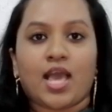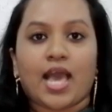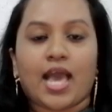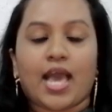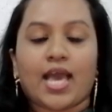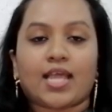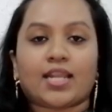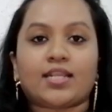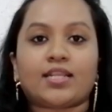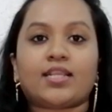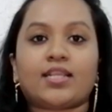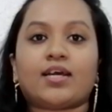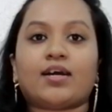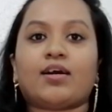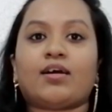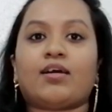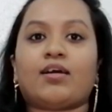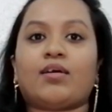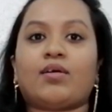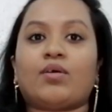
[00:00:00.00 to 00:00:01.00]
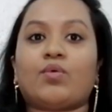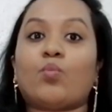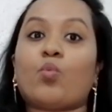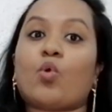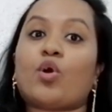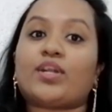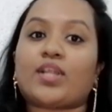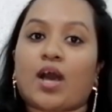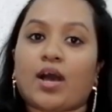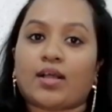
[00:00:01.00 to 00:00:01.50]
And
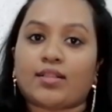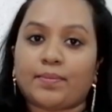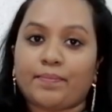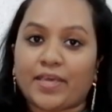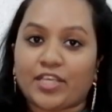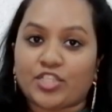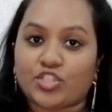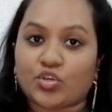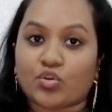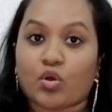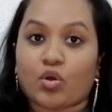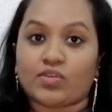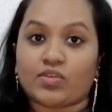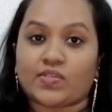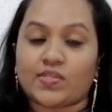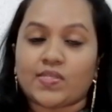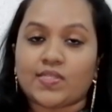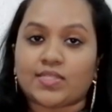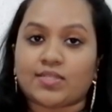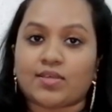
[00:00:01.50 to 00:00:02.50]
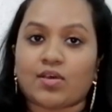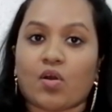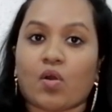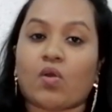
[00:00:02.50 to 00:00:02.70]
what are the major causes?